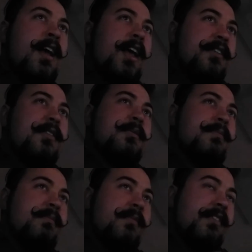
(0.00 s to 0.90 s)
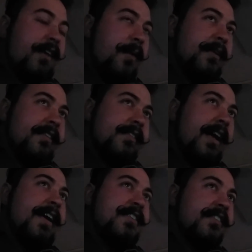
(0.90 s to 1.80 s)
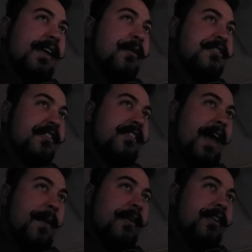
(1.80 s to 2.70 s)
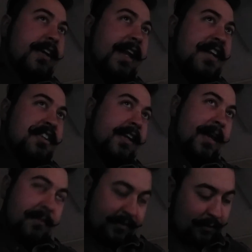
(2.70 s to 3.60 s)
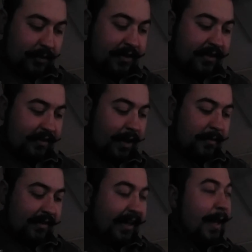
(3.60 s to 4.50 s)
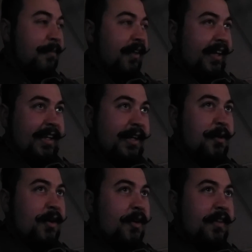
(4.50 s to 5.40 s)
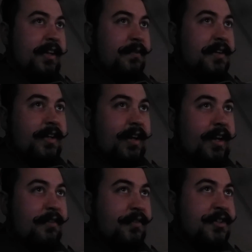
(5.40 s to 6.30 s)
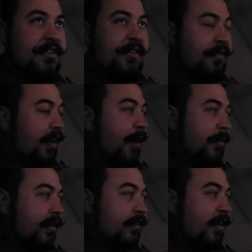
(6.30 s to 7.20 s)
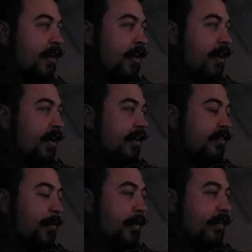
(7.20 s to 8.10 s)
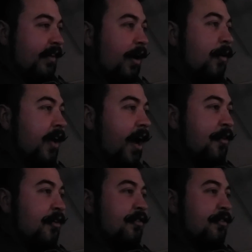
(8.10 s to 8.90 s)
So zombies. I just I was just having to look at Asian gaming's words zombies, and I kept thinking, you know, all the different uh, versions of zombies. Because somebody said, "Oh yeah, there's